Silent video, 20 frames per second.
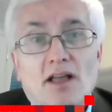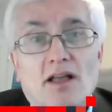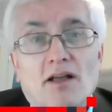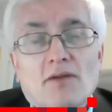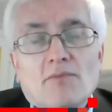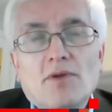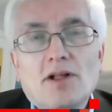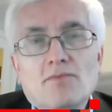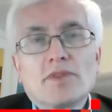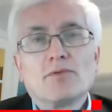
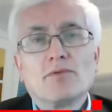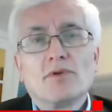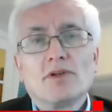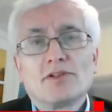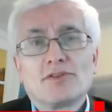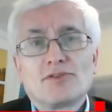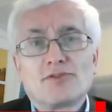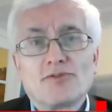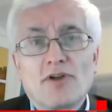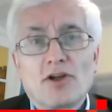Well,
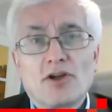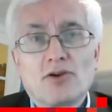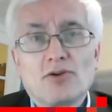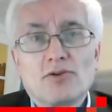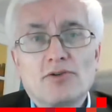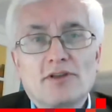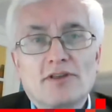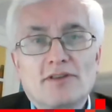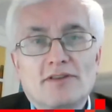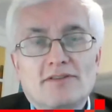Wells
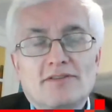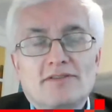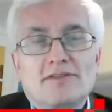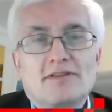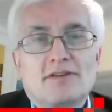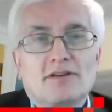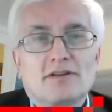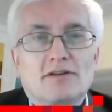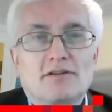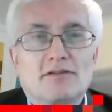Fargo
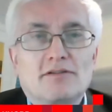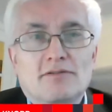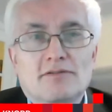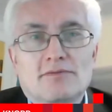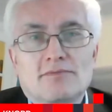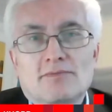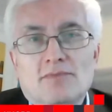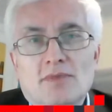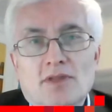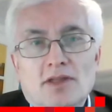is
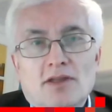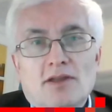a